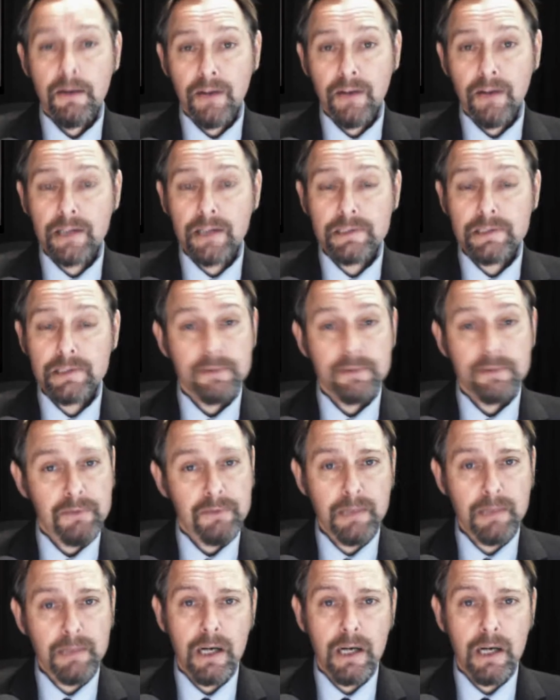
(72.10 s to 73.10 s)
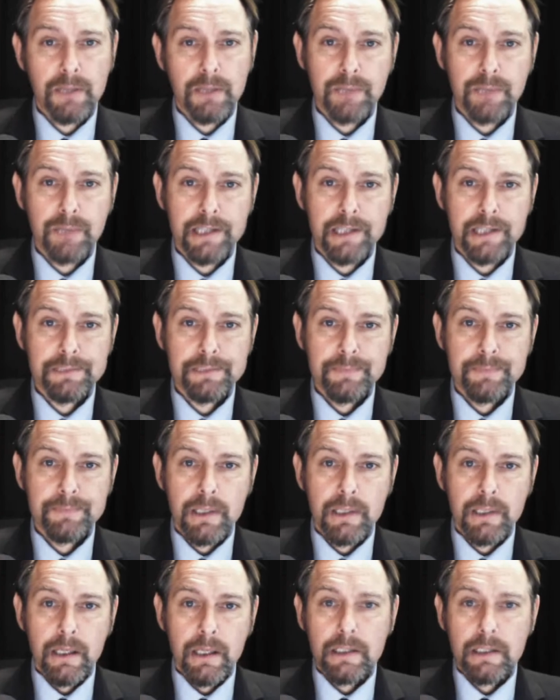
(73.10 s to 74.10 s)
First, from our homepage.
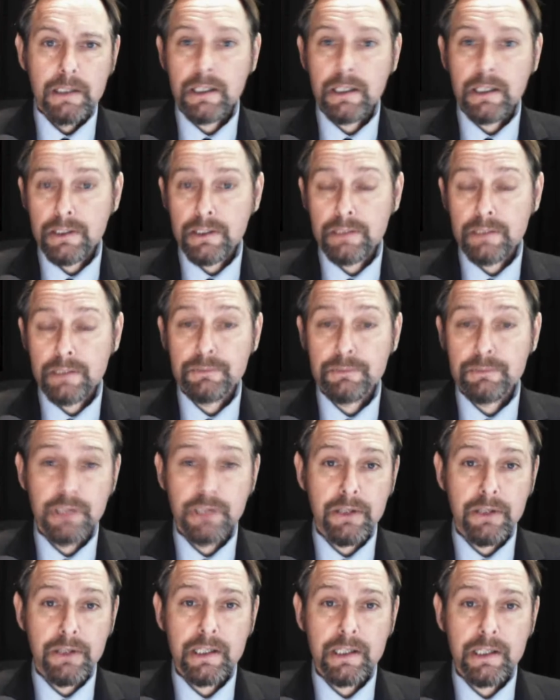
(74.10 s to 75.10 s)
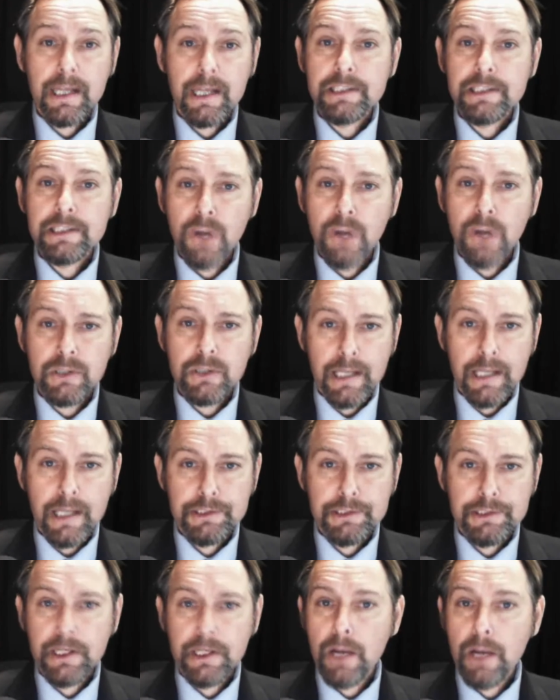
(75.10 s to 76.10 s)
The customs union is not a
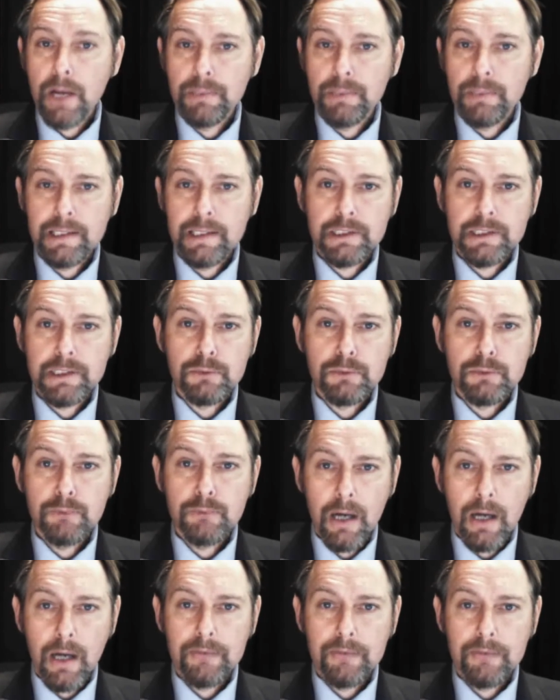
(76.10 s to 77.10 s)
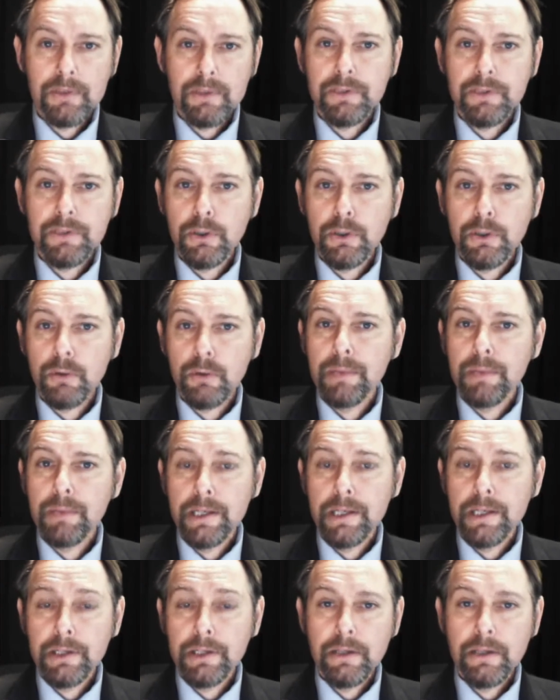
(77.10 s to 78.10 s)
geopolitical rival of the
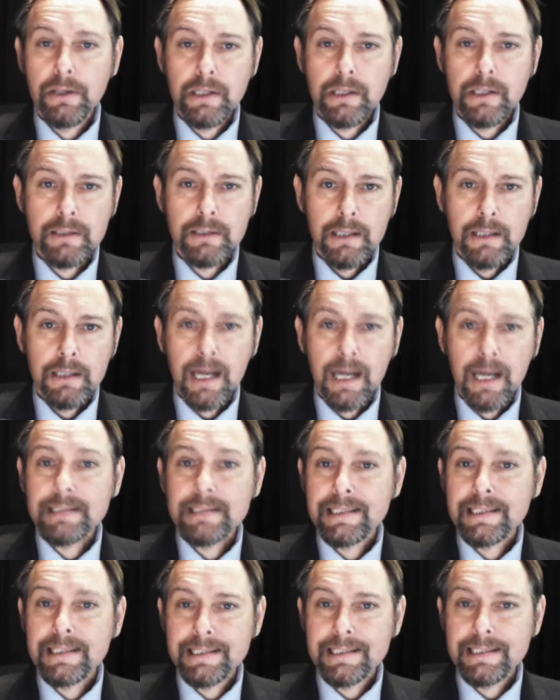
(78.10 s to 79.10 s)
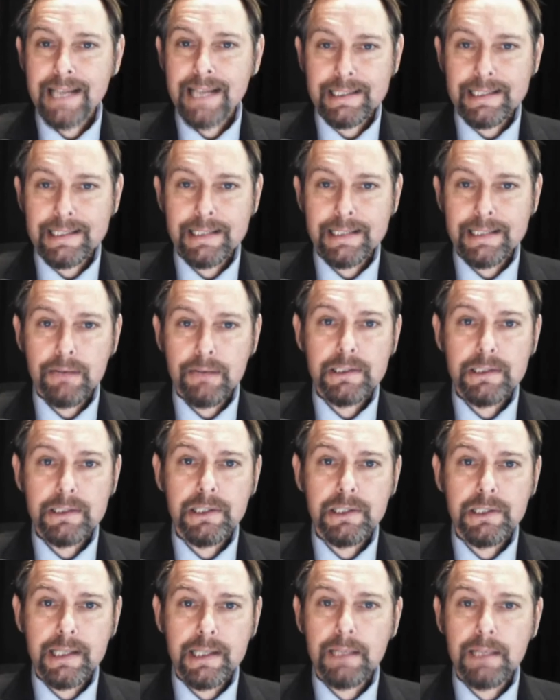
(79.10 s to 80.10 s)
European Union, and it is necessary to
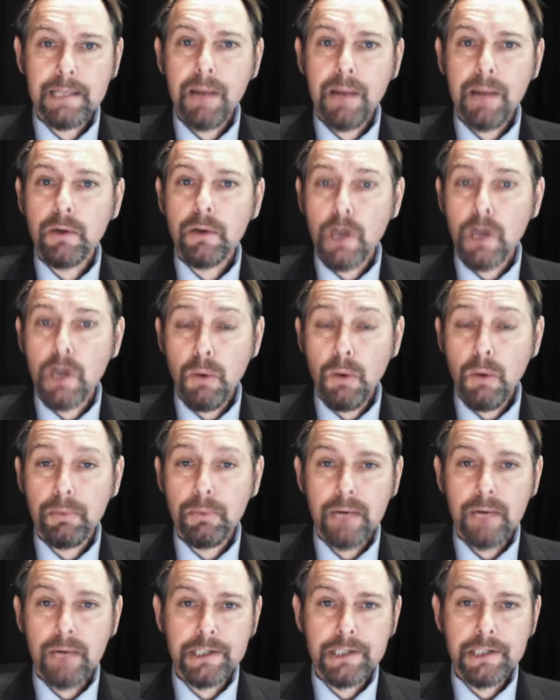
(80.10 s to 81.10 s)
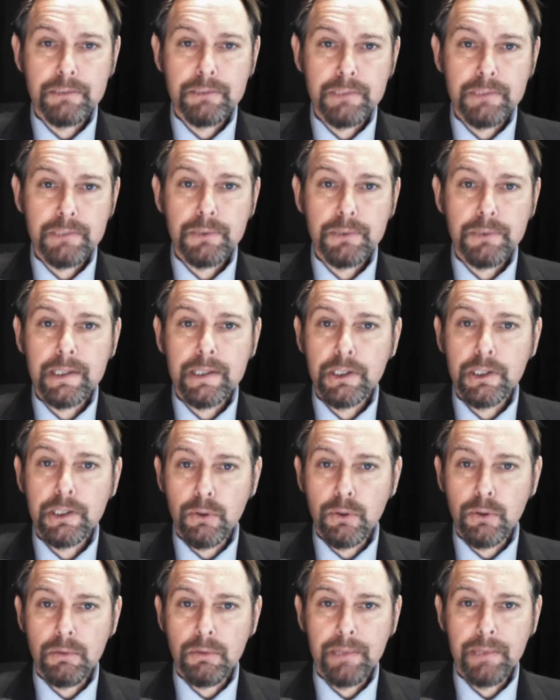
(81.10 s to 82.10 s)
think about cooperation between the
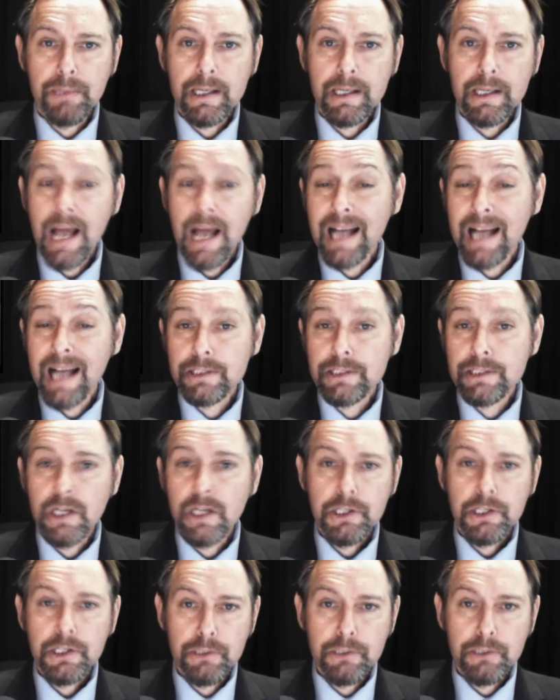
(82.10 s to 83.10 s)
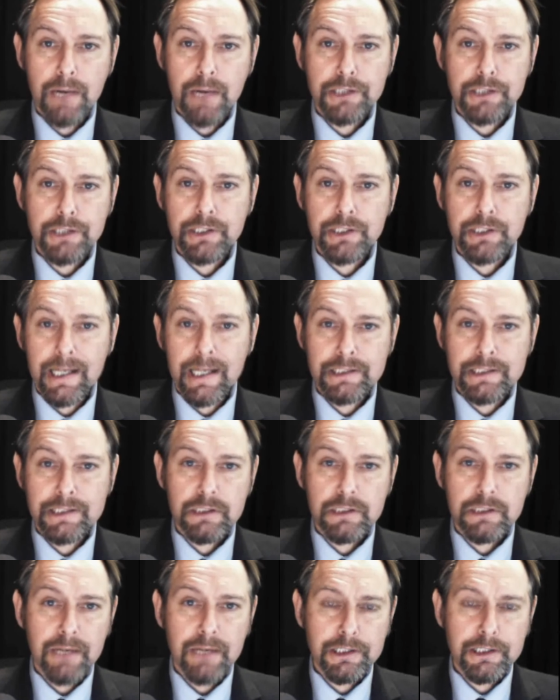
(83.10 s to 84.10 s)
European and Eurasian
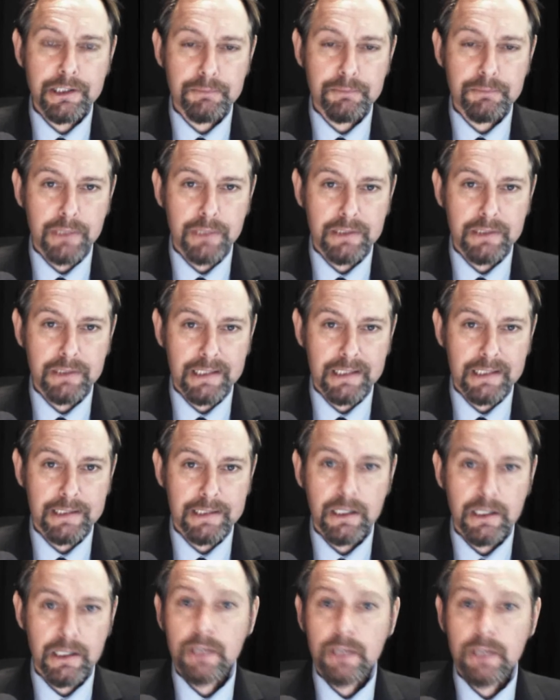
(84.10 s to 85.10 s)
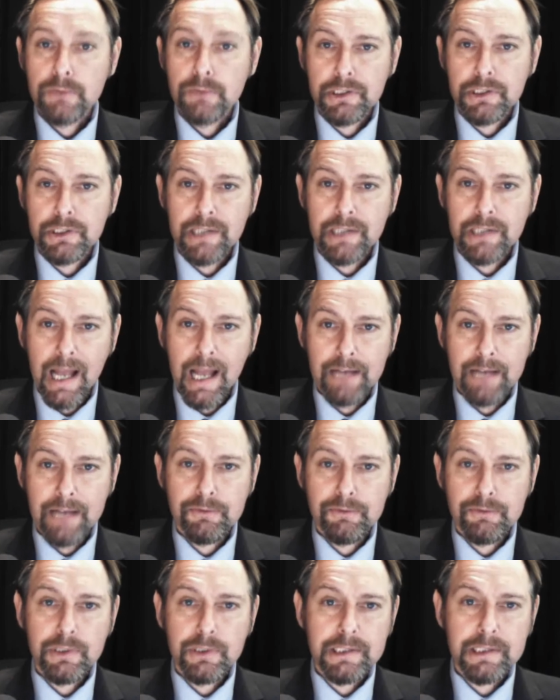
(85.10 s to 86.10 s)
integration processes, Russia's
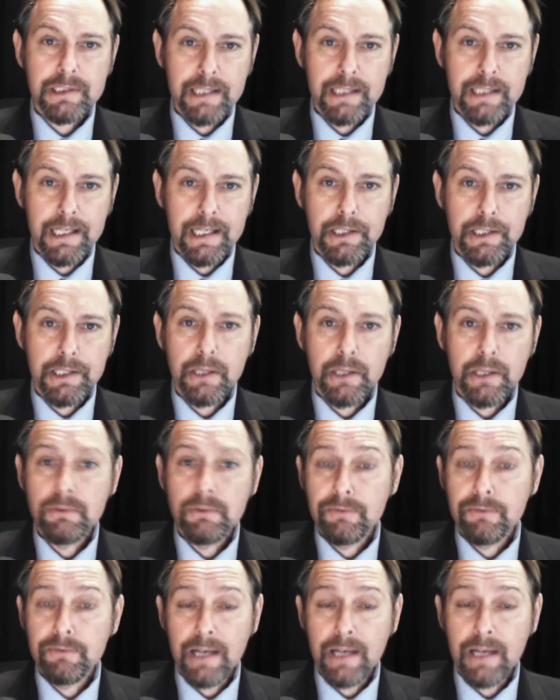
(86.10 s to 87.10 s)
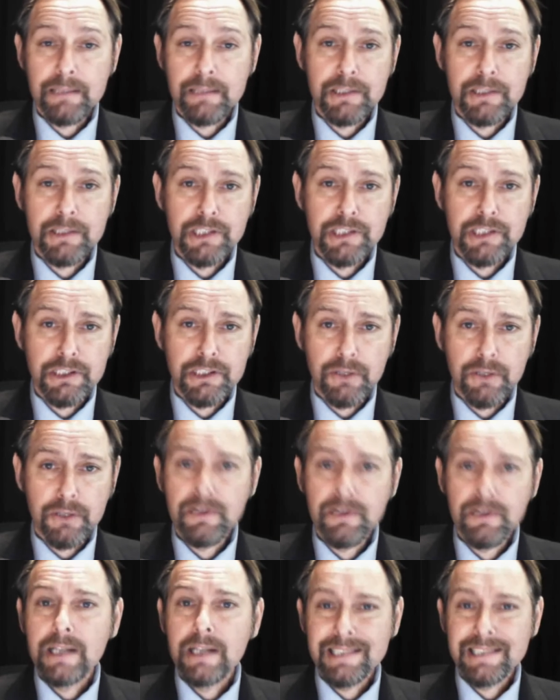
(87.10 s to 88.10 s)
envoy to the EU, Vladimir Chizhov,
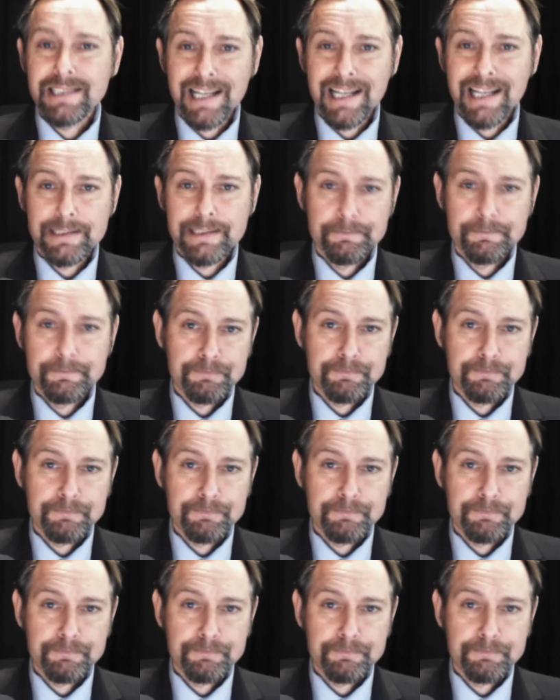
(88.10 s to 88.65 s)
said.